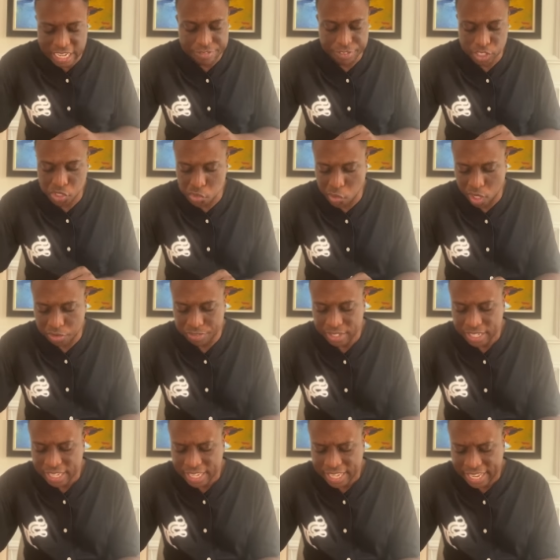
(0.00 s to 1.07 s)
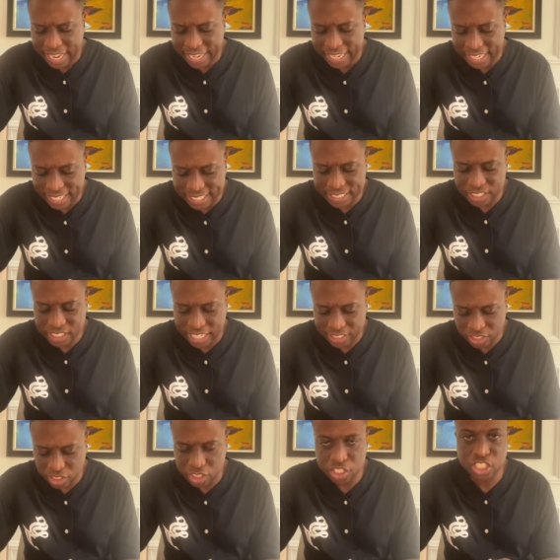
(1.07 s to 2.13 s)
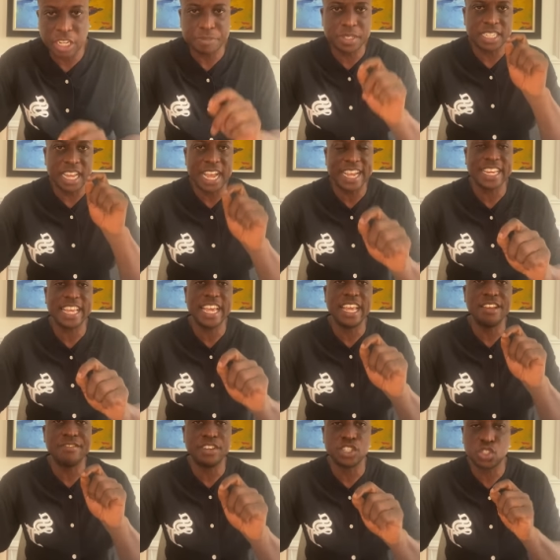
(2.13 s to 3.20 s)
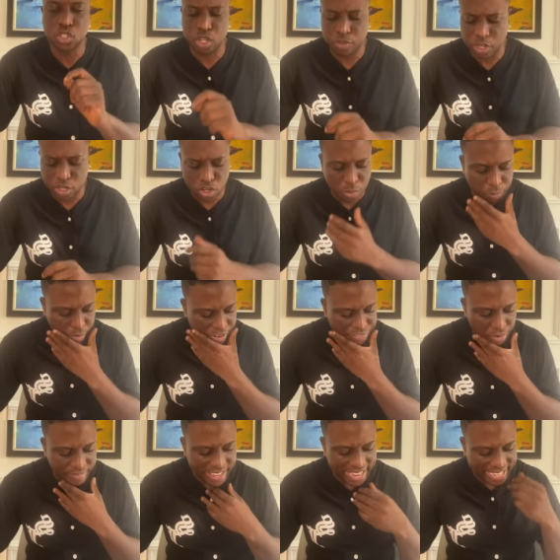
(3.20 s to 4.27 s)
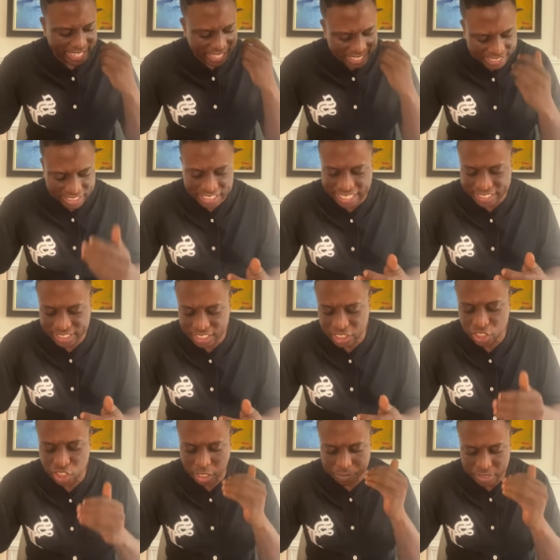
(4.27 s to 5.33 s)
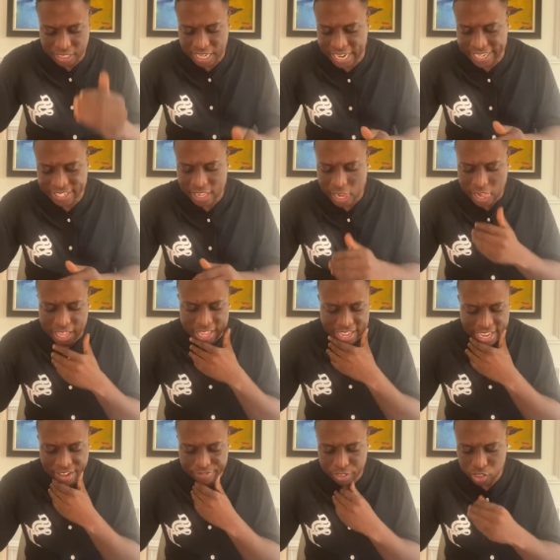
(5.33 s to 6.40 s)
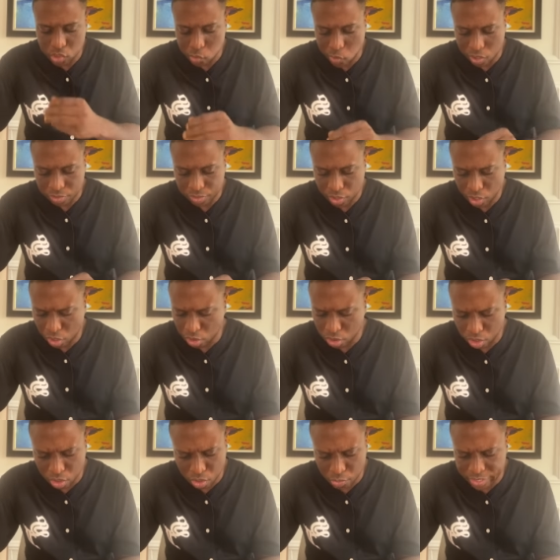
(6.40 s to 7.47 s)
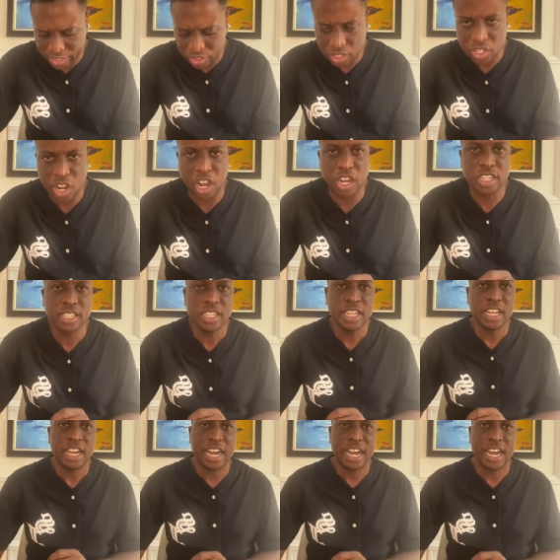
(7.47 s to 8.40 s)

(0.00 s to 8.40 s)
in verse 12. Ecclesiastes chapter 9 in verse 12. We're going to pray from Ecclesiastes chapter 9 in verse 12. Oh, glory to God.